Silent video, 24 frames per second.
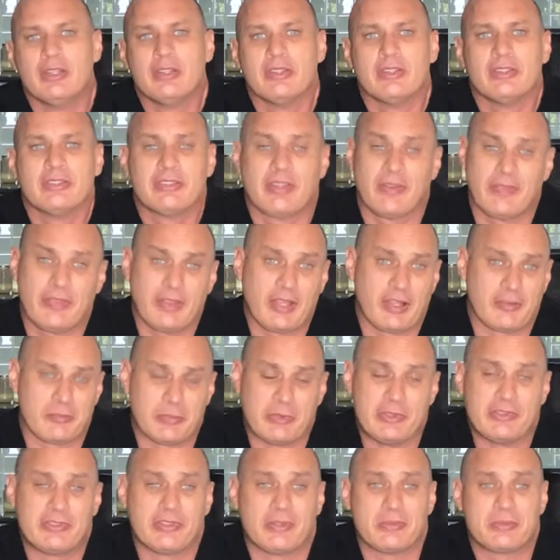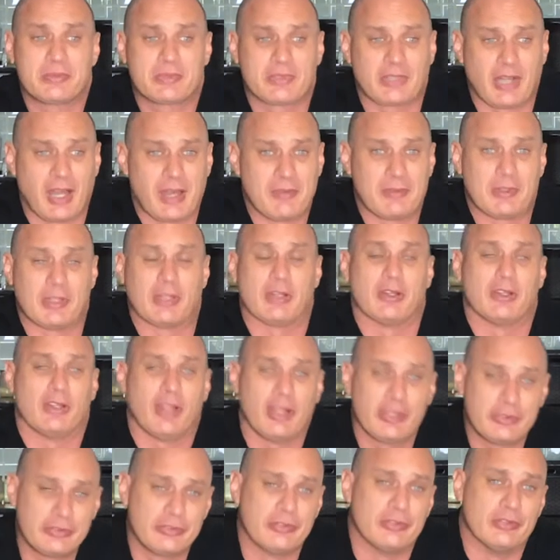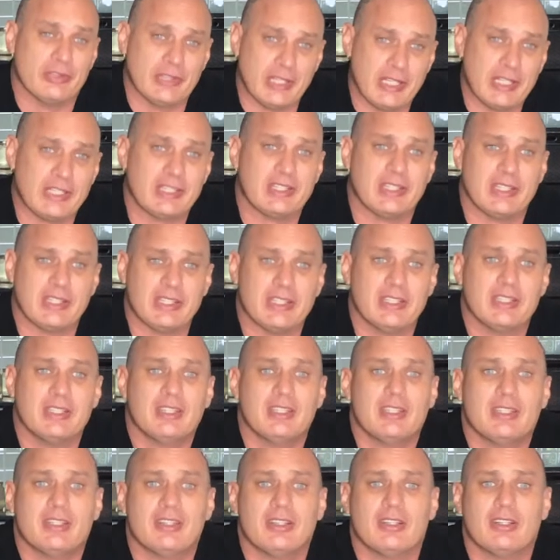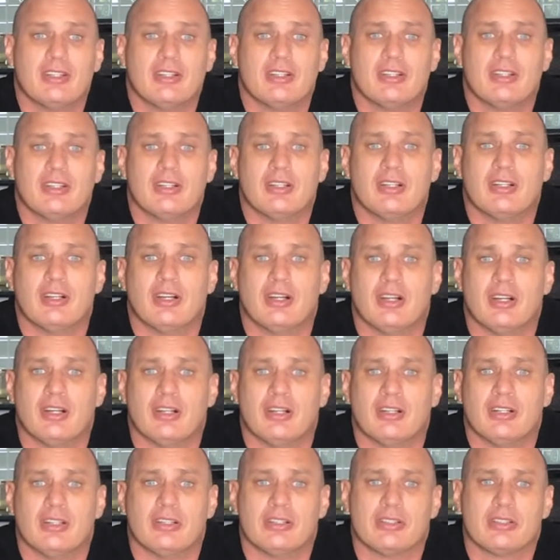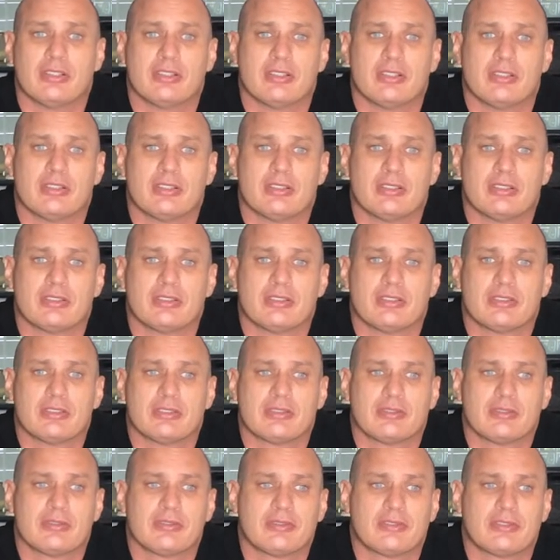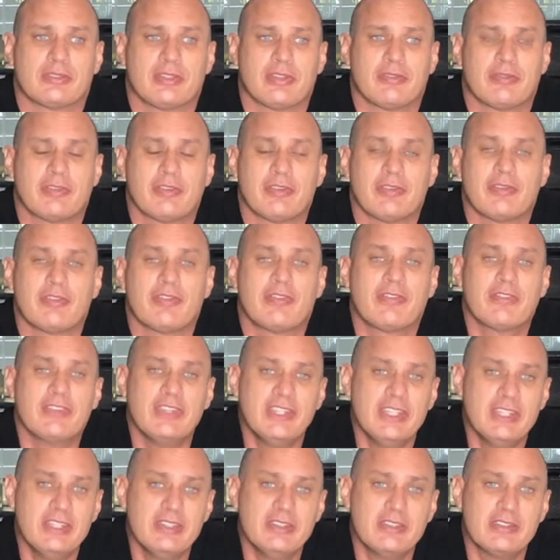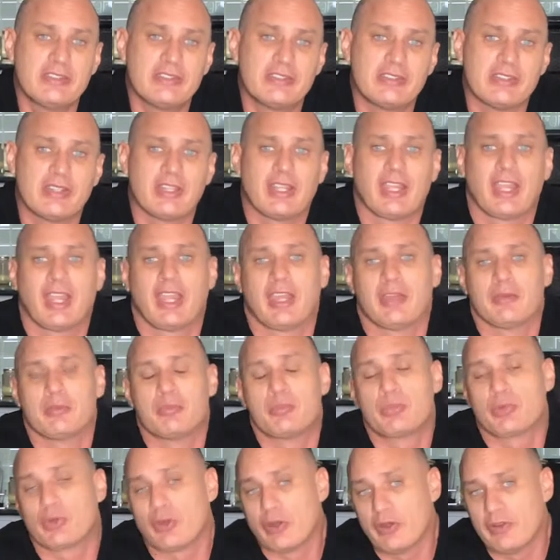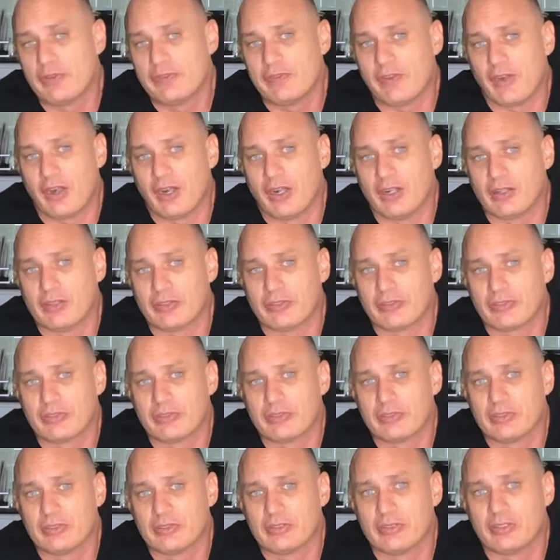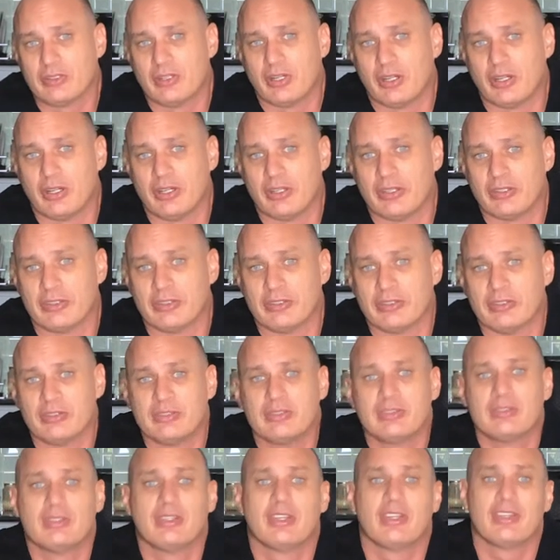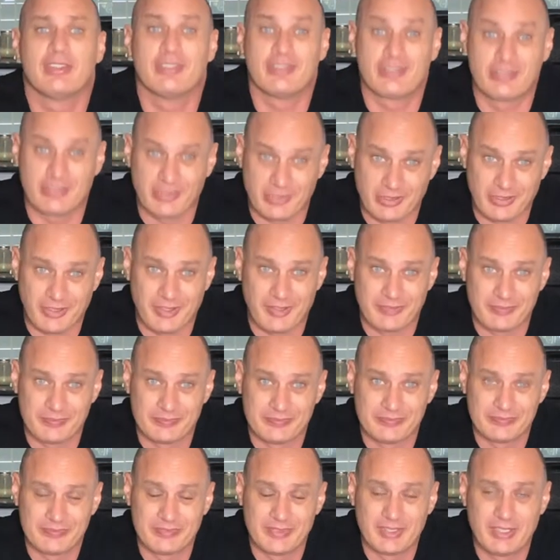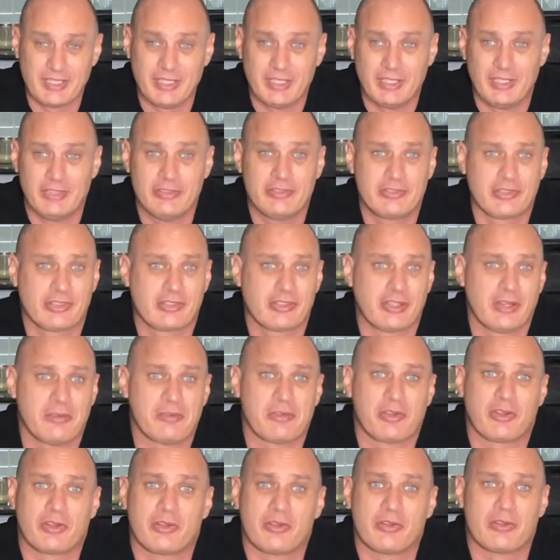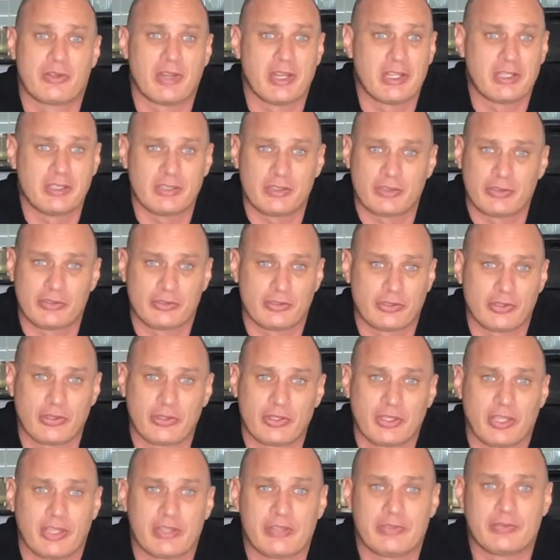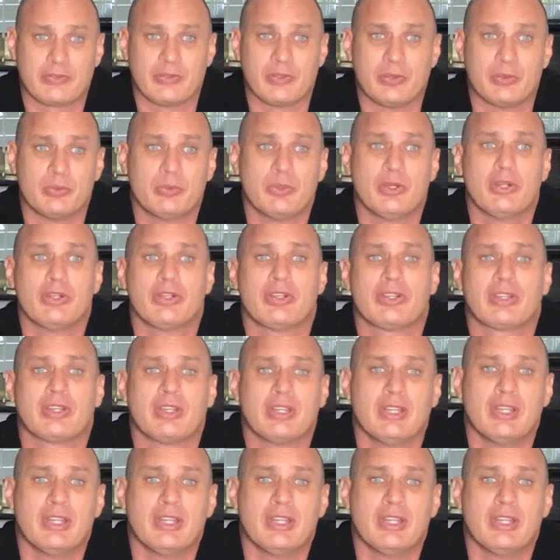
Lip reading: Something I've been subscribing a lot to lately are different feeds and profiles on Instagram. Instagram's a great little showcase for your work.